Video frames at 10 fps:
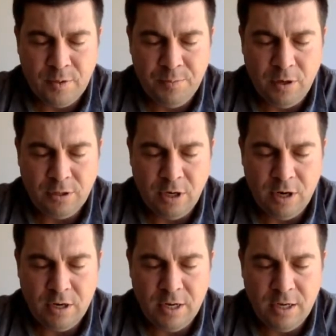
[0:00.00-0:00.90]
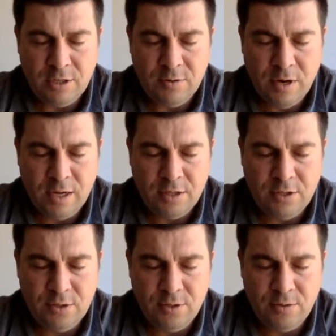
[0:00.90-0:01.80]
heart and his writing
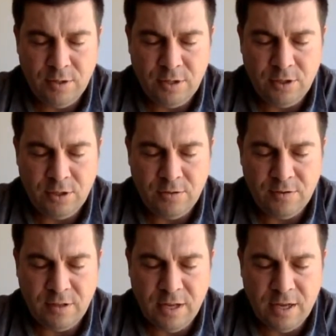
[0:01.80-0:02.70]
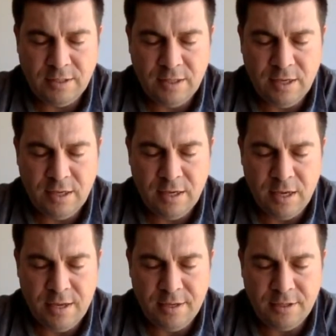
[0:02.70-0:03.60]
to the church of Colossae
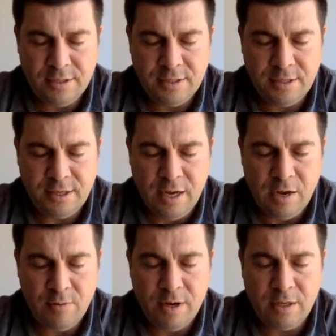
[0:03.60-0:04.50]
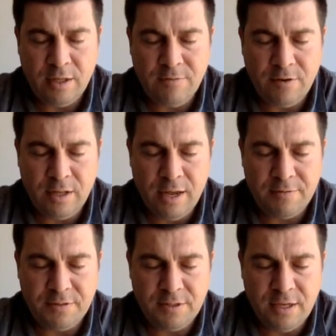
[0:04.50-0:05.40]
and just how we ought to live our
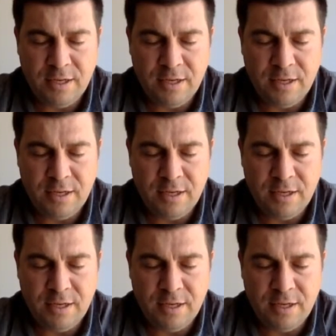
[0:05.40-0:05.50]
lives.